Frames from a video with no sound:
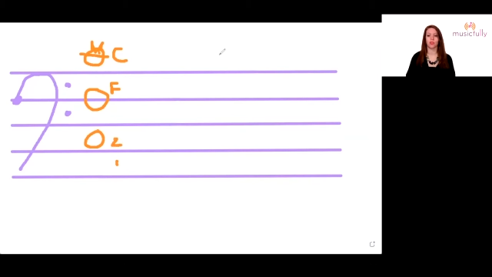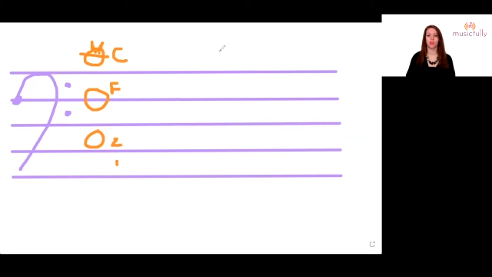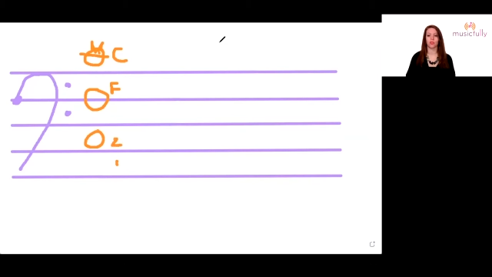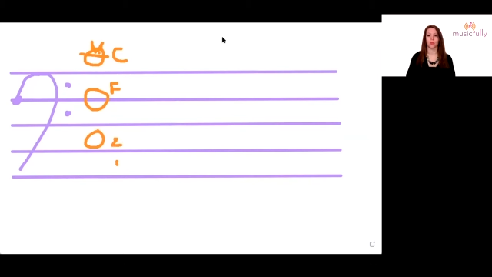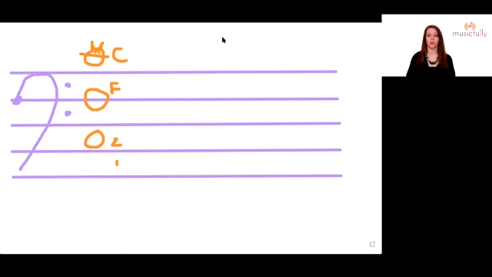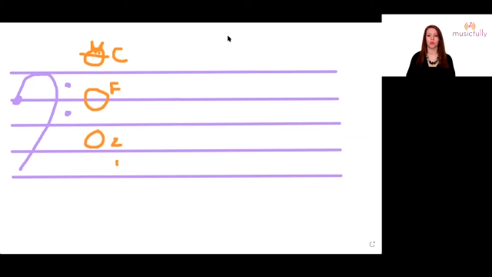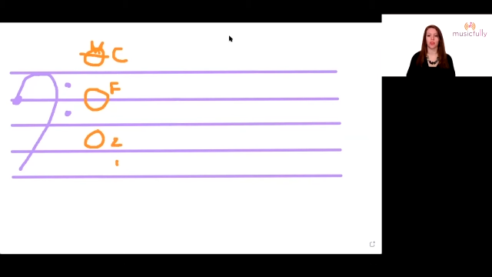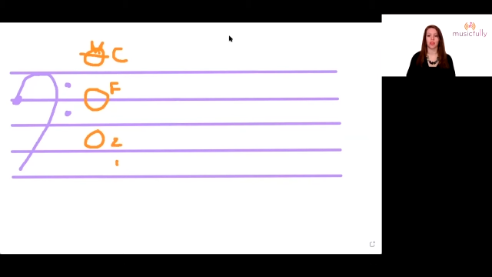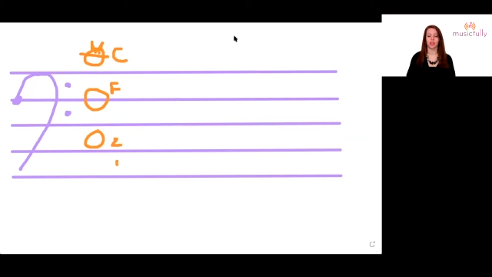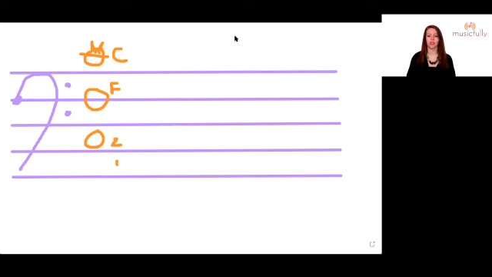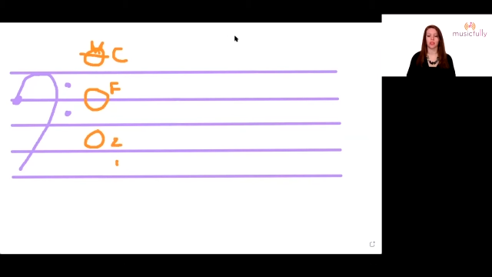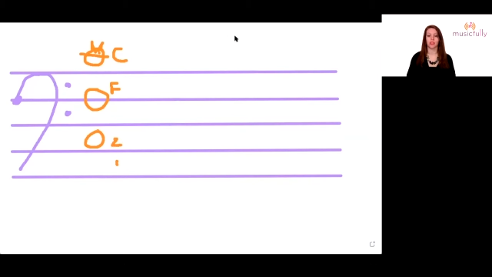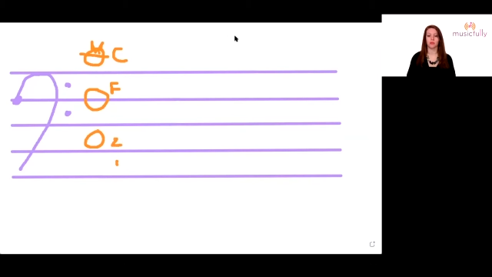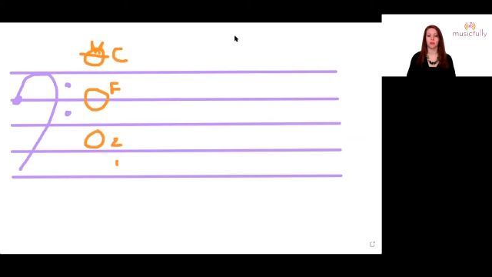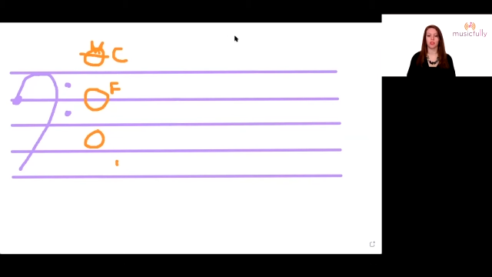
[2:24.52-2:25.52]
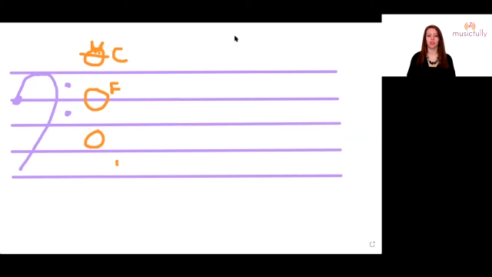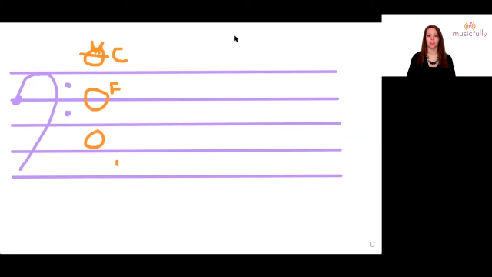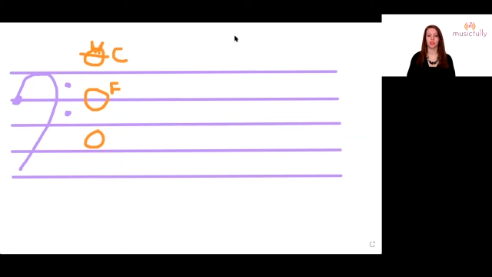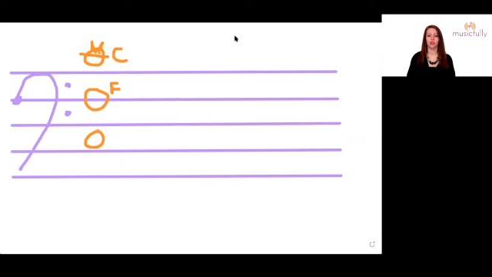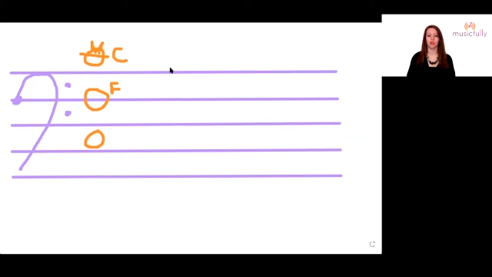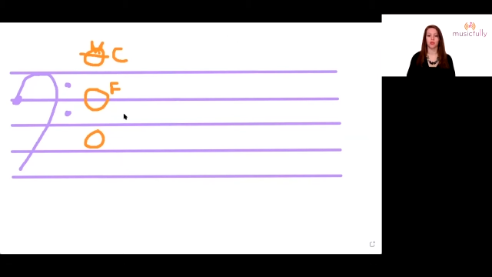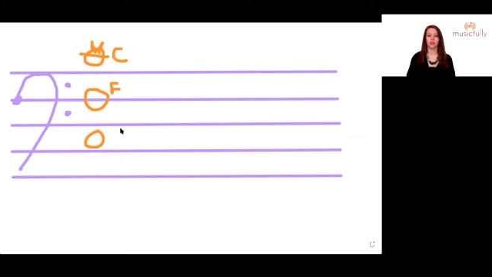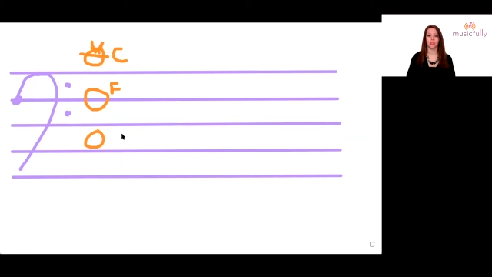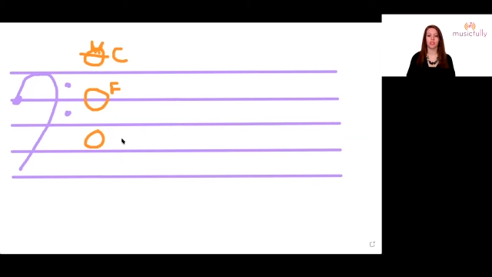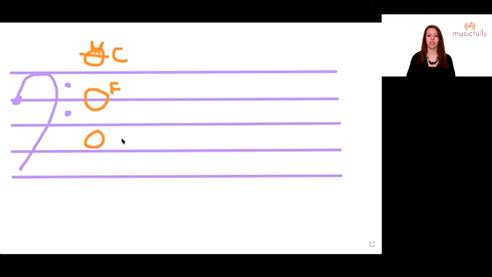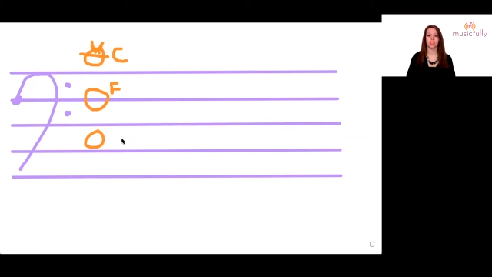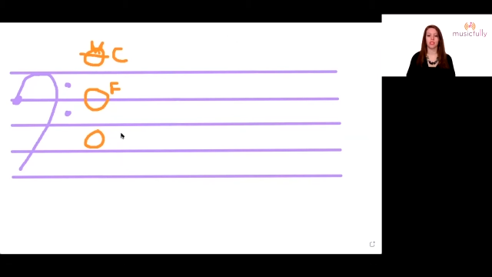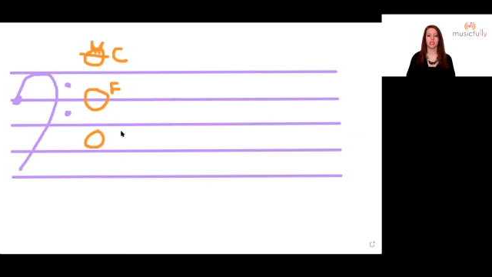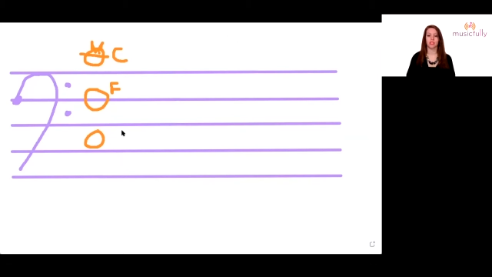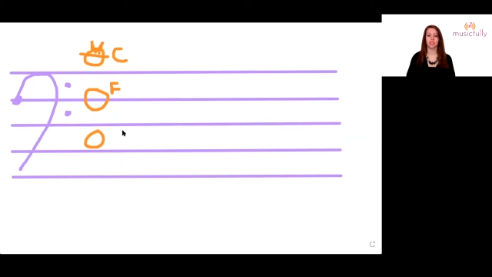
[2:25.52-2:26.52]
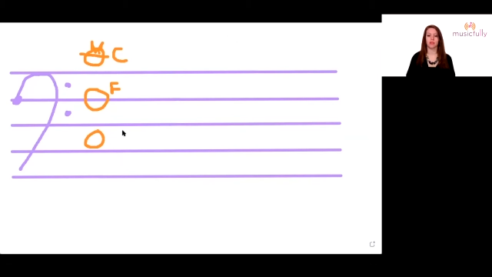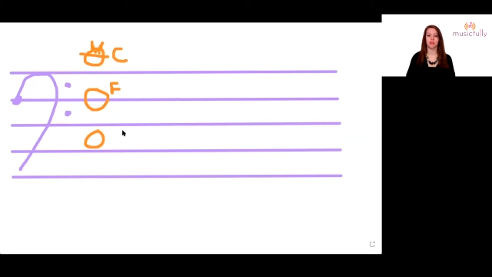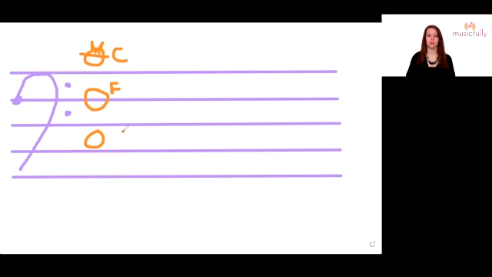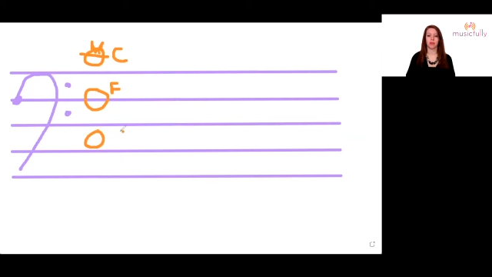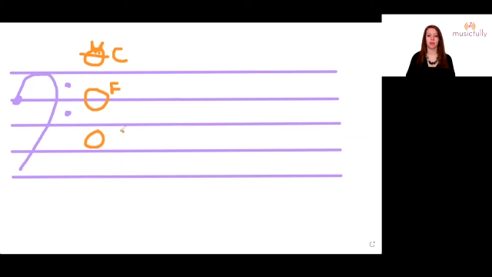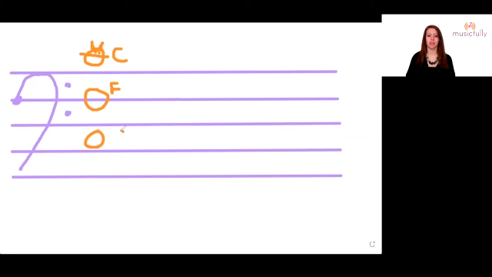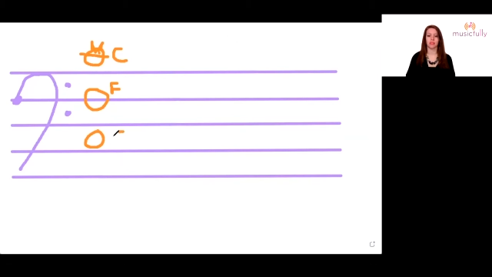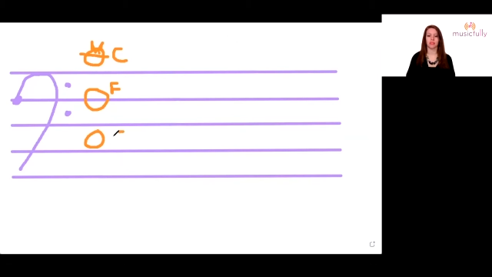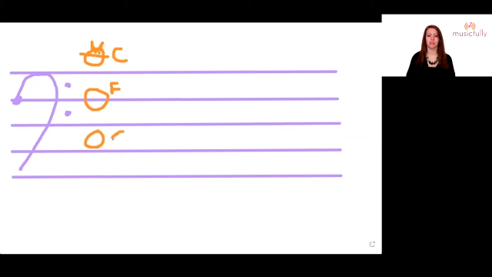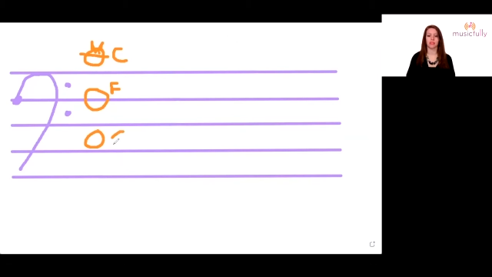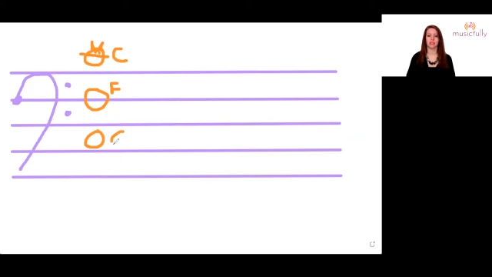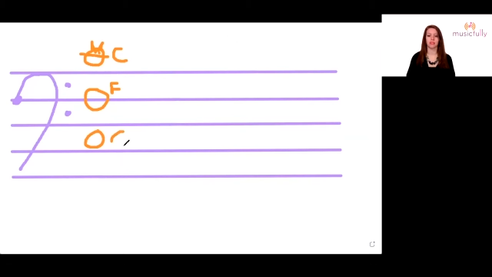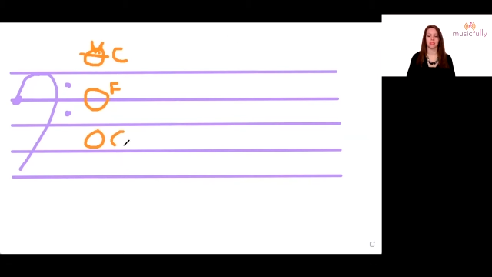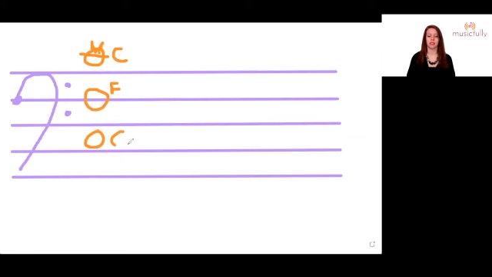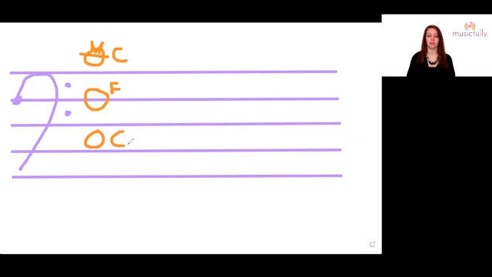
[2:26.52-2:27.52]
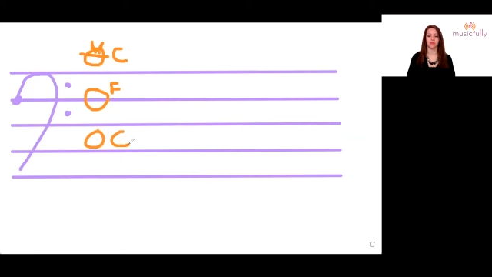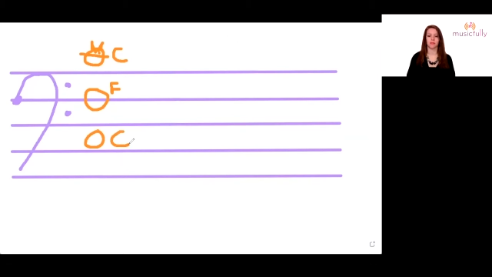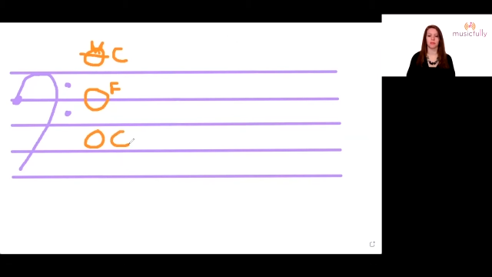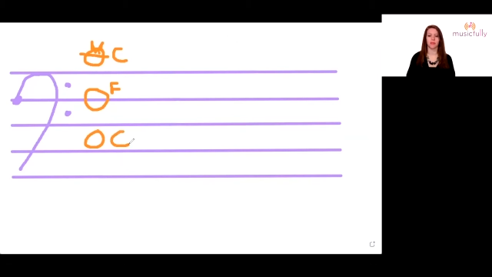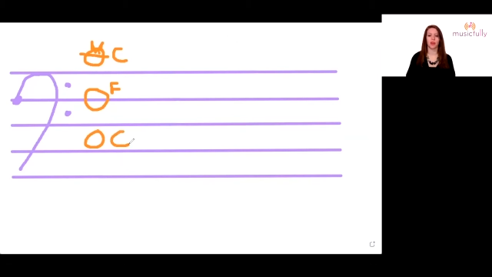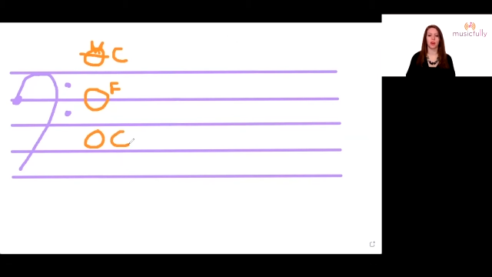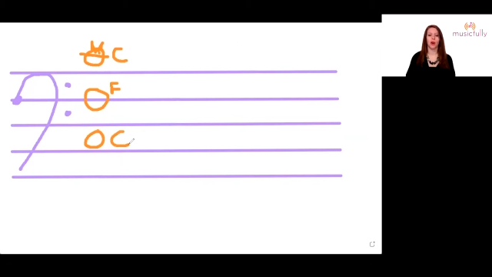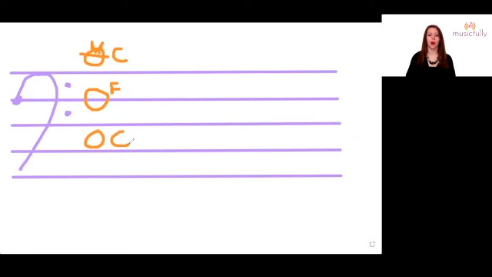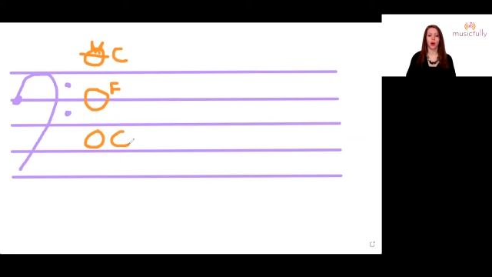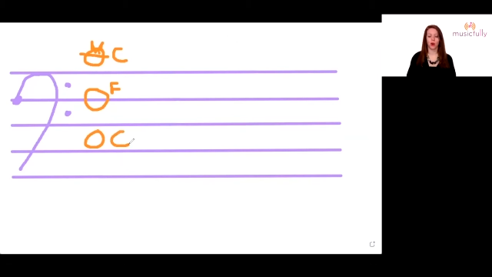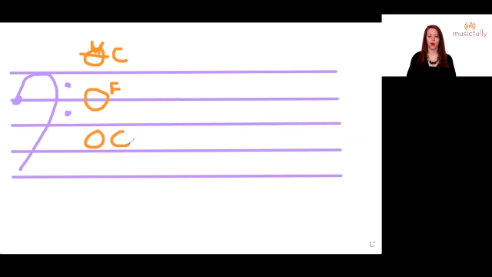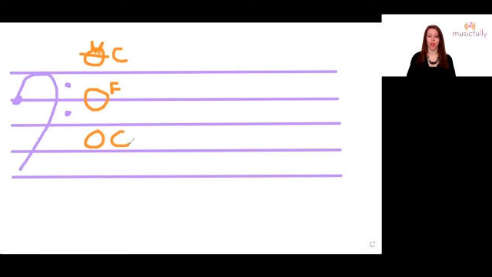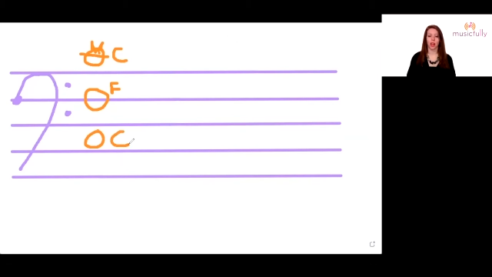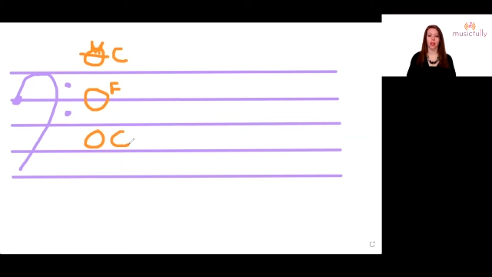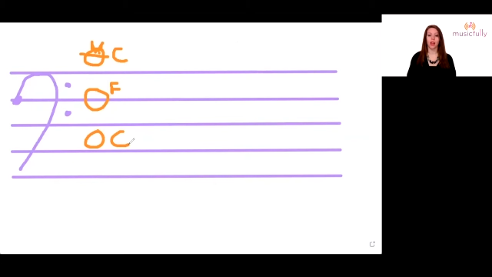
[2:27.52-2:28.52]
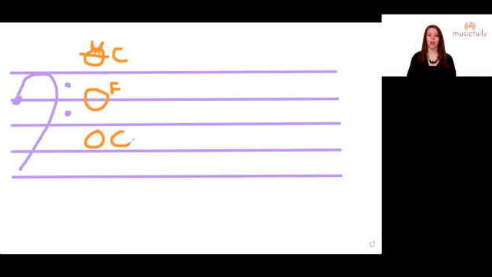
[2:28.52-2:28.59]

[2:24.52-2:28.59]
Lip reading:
No face is visible, so there are no lips to read.